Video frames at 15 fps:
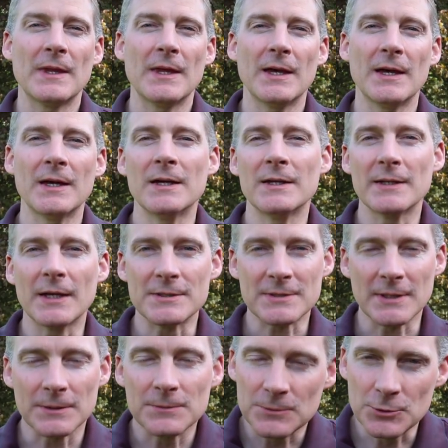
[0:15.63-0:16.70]
And I
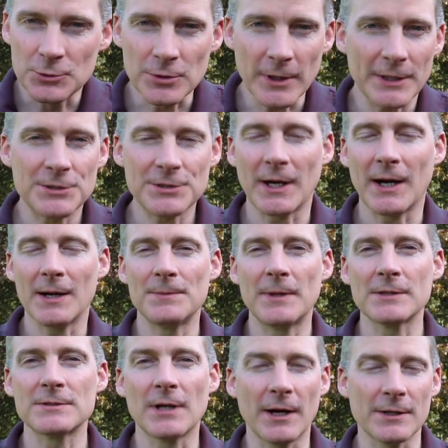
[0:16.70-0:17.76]
said, great job,
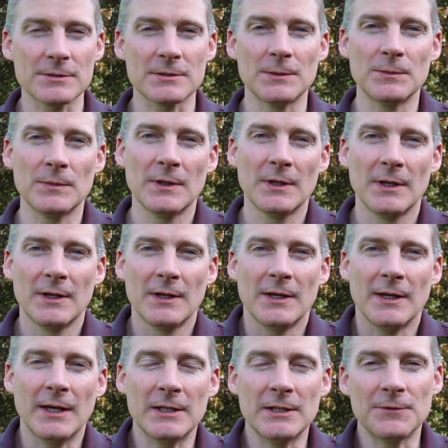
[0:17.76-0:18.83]
that's awesome.
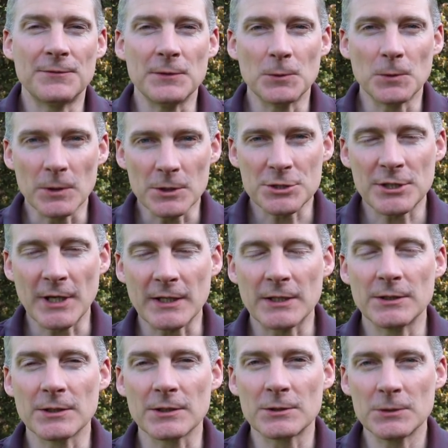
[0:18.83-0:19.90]
And if you were
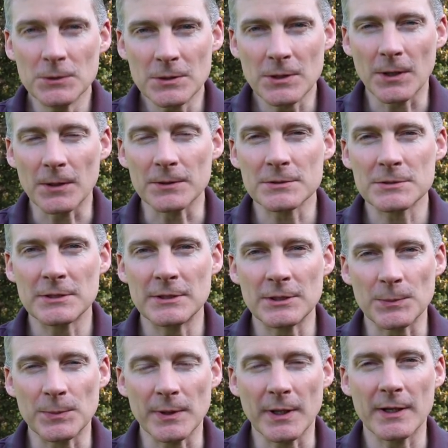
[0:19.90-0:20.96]
checking your glucose in
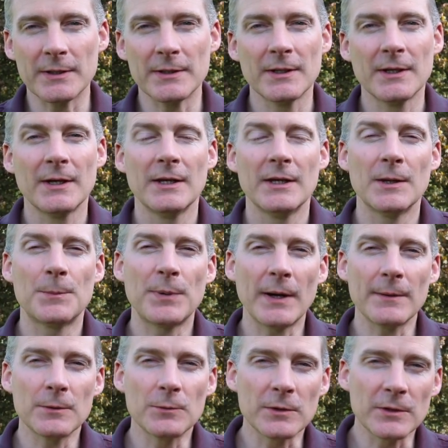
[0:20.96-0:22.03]
your blood, it
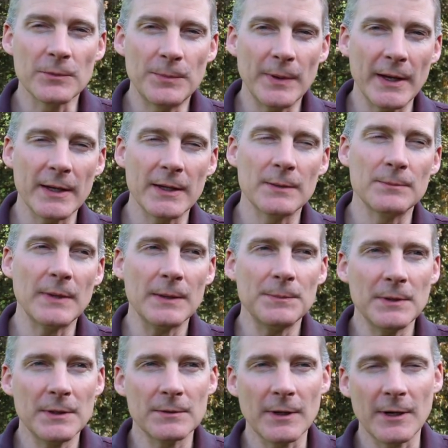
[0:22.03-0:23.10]
probably would have been
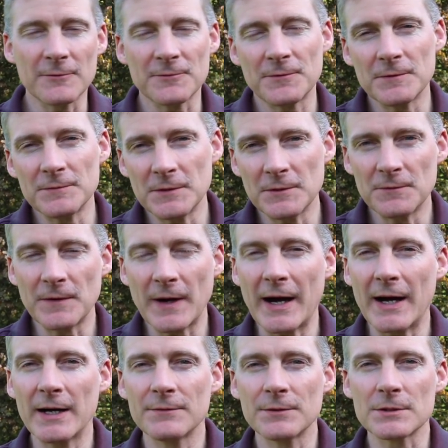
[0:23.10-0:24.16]
maybe around
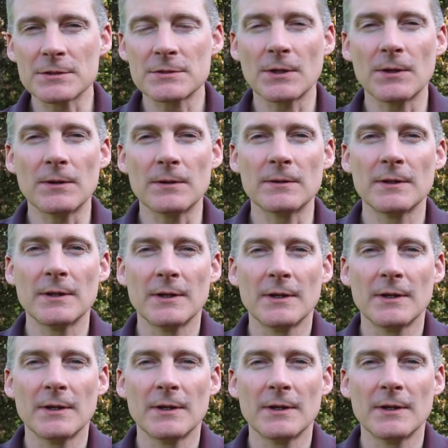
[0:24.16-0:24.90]
55 or so.